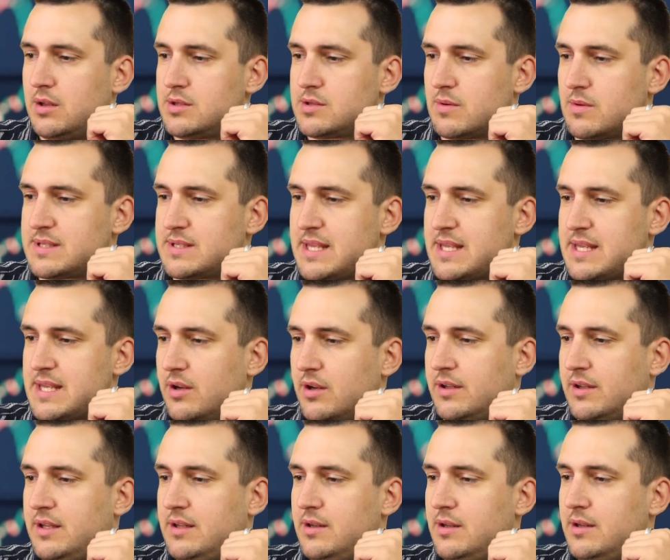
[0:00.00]
So I'm saying
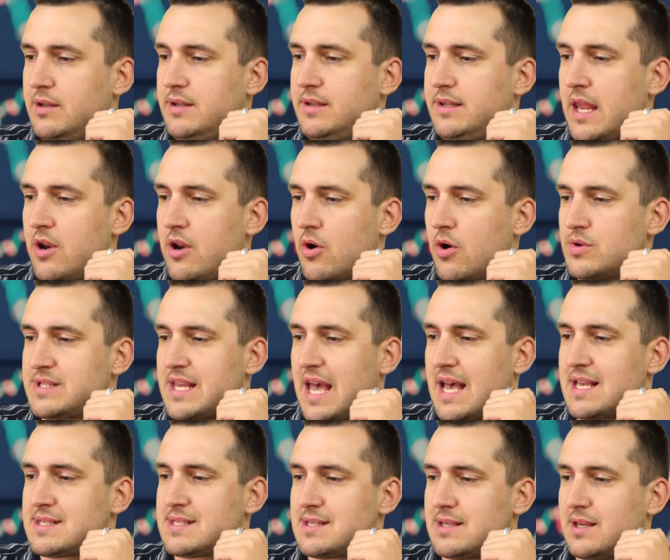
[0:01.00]
Dino
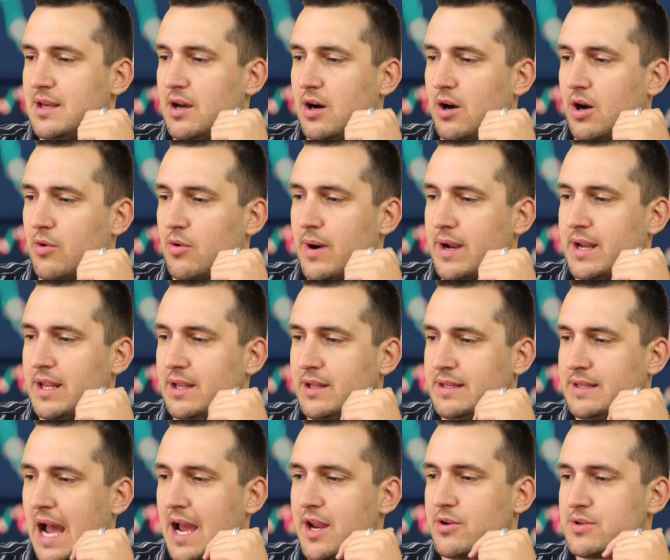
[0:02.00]
says
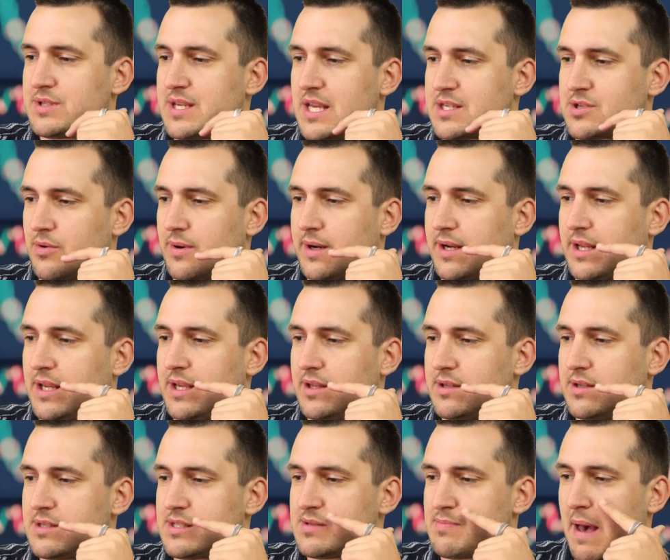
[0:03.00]
already
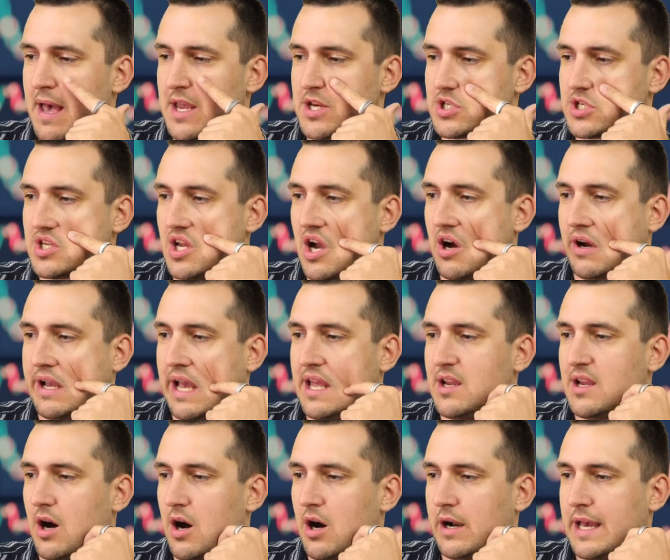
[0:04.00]
smashed.
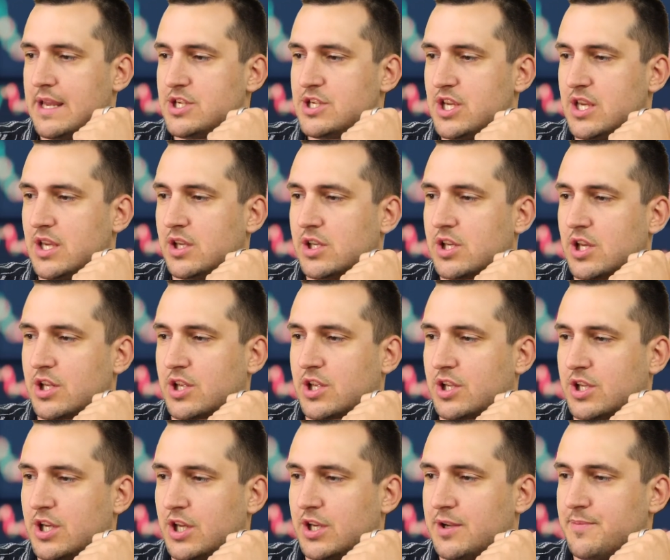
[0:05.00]
Okay, G.
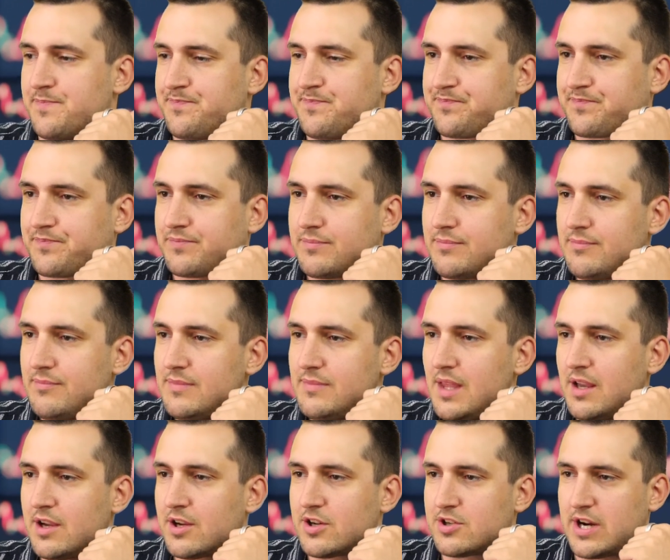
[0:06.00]
Good.
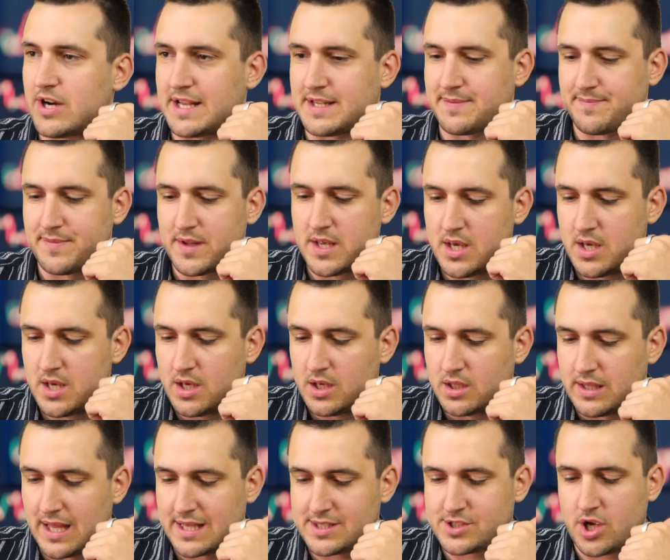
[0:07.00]
Great.
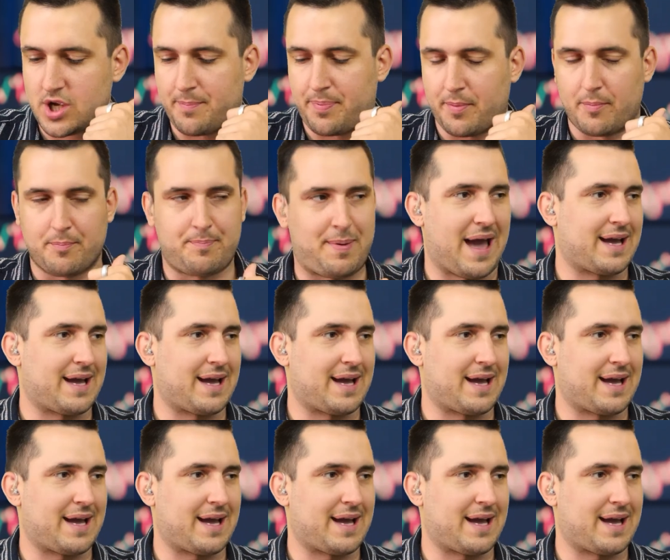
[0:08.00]
Let's jump